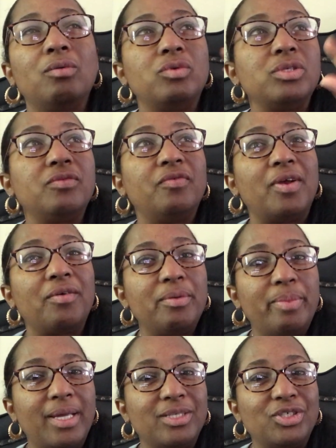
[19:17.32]
was very
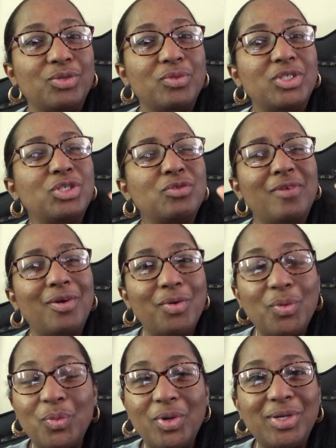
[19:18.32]
patient, which is
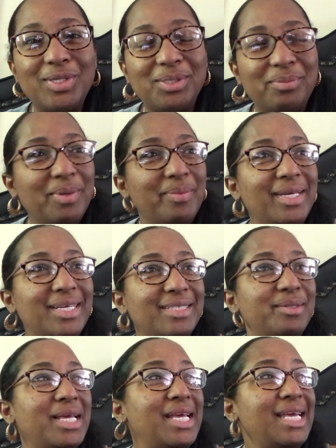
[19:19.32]
very weird to me
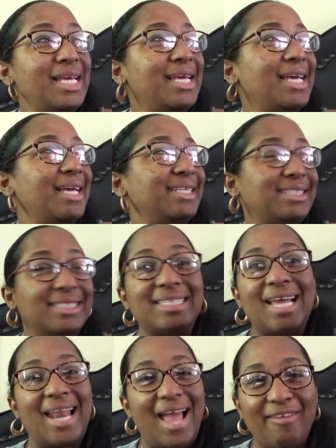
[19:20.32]
because he does
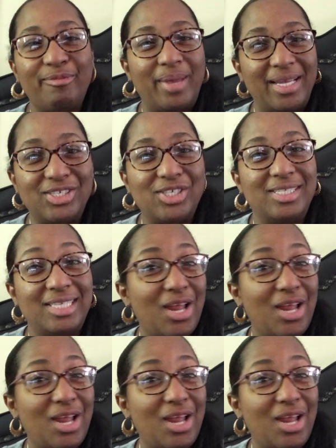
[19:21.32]
not have patience,